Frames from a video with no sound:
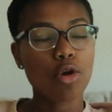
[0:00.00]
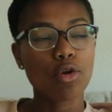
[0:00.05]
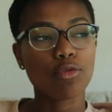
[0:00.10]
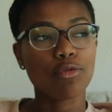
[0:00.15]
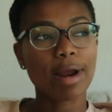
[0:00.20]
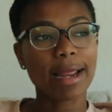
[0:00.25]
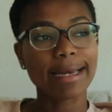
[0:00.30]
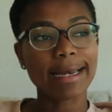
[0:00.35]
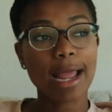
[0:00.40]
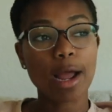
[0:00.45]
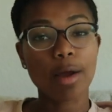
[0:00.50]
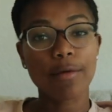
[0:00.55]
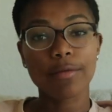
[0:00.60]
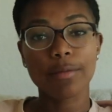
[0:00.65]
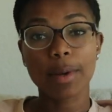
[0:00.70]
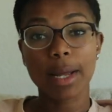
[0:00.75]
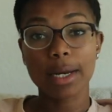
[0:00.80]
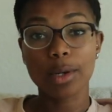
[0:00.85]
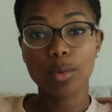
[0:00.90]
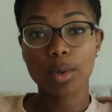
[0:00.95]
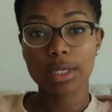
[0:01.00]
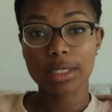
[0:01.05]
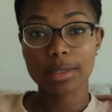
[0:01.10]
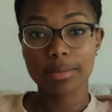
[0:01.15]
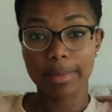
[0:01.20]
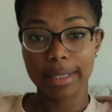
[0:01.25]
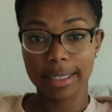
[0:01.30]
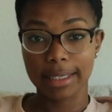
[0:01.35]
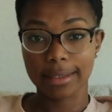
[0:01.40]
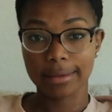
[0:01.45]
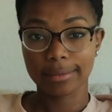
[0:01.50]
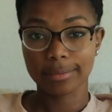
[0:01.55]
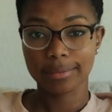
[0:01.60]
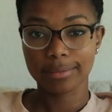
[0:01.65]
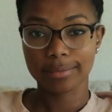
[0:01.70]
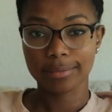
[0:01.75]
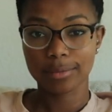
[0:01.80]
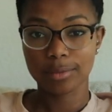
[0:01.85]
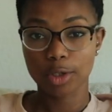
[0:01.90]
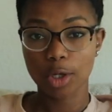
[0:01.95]
Right now, everybody wants money.
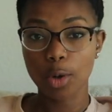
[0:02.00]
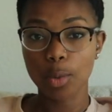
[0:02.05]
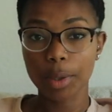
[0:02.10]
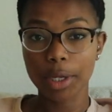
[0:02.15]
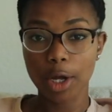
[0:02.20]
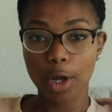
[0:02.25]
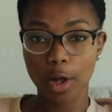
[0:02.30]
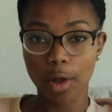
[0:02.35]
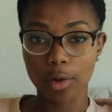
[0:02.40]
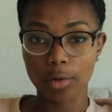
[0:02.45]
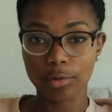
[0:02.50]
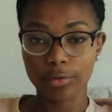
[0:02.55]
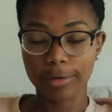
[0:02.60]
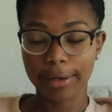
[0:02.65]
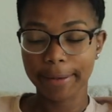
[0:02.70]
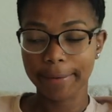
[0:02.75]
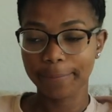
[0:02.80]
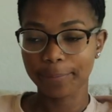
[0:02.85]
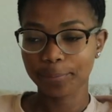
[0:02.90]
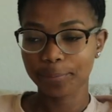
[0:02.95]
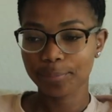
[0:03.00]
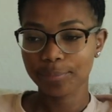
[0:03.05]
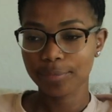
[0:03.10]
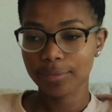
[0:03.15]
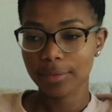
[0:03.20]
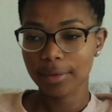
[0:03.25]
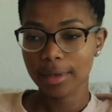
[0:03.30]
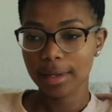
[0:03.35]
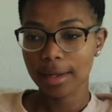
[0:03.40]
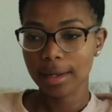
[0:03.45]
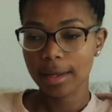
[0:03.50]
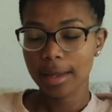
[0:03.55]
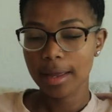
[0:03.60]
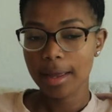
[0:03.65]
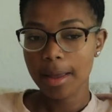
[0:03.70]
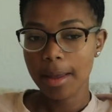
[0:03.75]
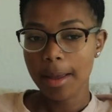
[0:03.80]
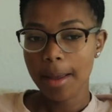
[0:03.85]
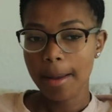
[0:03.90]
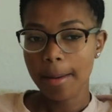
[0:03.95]
Don't we all, right?
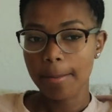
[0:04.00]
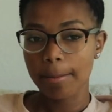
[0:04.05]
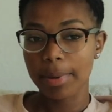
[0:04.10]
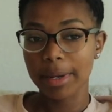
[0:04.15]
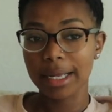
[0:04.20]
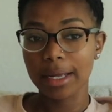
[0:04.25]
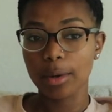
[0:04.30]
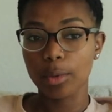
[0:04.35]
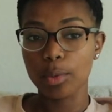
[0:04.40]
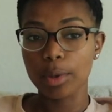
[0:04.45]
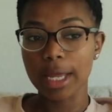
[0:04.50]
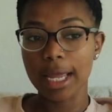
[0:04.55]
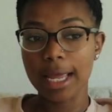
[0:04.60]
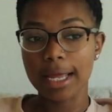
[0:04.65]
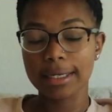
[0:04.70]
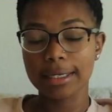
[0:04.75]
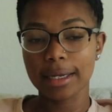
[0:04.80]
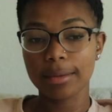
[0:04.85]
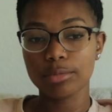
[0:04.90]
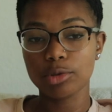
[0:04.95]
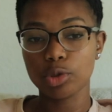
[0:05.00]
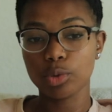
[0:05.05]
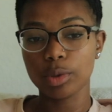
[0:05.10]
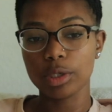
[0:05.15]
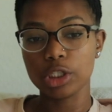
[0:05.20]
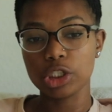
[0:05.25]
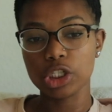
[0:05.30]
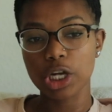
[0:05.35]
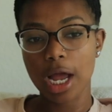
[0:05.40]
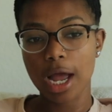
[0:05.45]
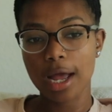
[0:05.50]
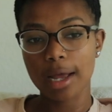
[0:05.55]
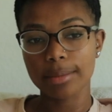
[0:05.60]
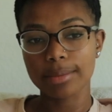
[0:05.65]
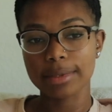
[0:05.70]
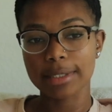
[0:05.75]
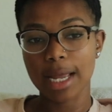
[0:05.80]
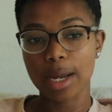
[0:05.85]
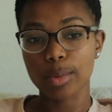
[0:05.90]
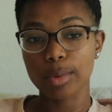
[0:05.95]
But we end up doing
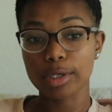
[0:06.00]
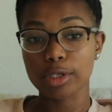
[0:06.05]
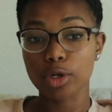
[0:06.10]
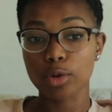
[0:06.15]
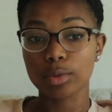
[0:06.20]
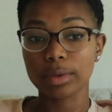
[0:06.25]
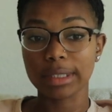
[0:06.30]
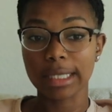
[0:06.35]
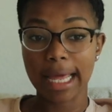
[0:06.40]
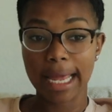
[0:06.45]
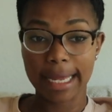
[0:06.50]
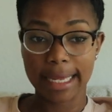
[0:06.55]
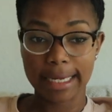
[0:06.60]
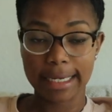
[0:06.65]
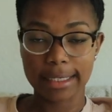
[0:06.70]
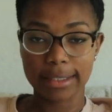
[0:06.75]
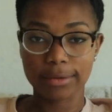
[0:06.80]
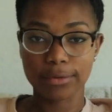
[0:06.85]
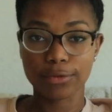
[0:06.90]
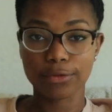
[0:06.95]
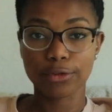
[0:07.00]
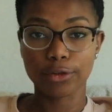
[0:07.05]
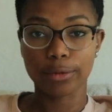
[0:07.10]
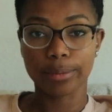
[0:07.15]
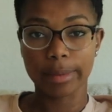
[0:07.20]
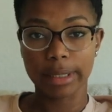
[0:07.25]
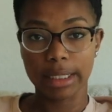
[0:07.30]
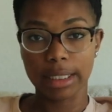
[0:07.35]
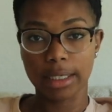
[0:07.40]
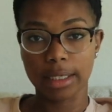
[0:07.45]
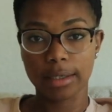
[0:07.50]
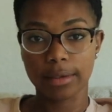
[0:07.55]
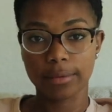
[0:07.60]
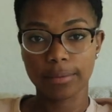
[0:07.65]
jobs that we don't like for money.